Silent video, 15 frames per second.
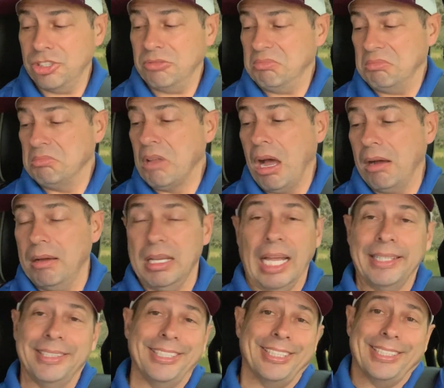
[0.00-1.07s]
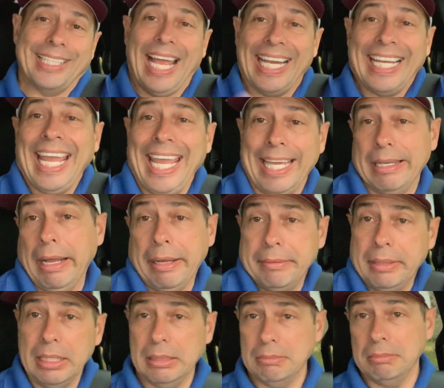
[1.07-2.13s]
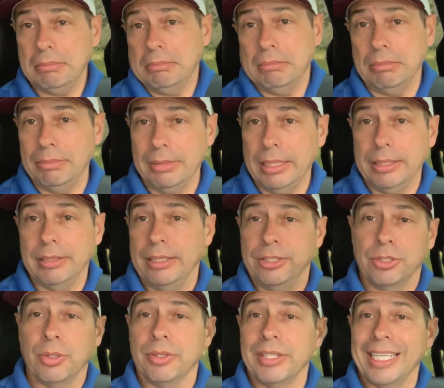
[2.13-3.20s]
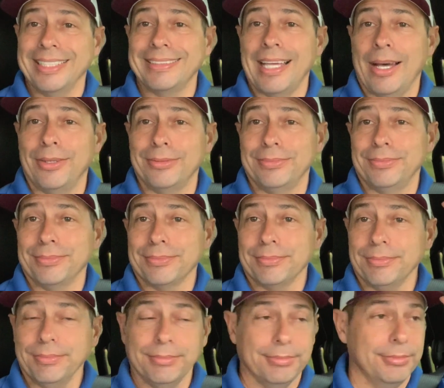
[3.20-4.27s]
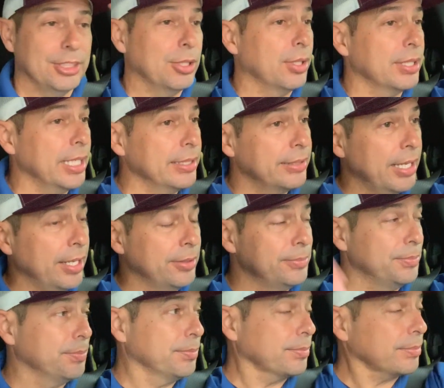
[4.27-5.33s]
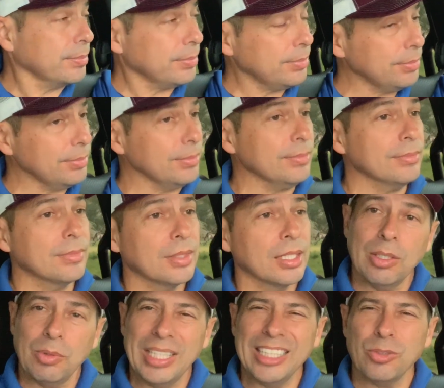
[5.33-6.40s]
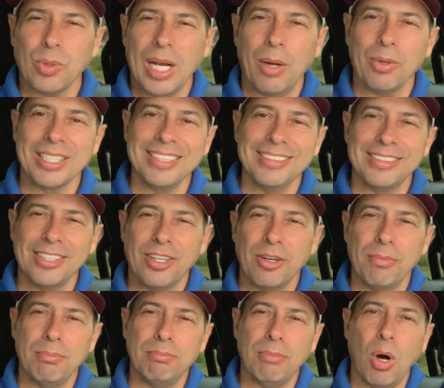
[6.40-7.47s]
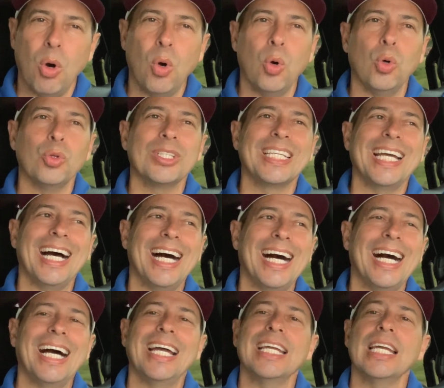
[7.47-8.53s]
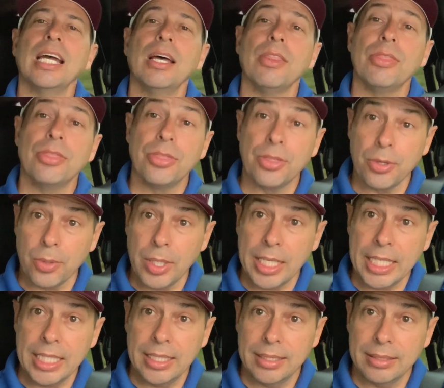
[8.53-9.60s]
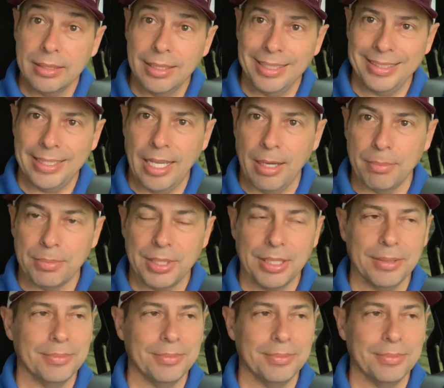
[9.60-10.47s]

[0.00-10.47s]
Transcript: No, I can't. Urethane's out. Urethane's out. That's what I would consider Mold Guy 3 attempt.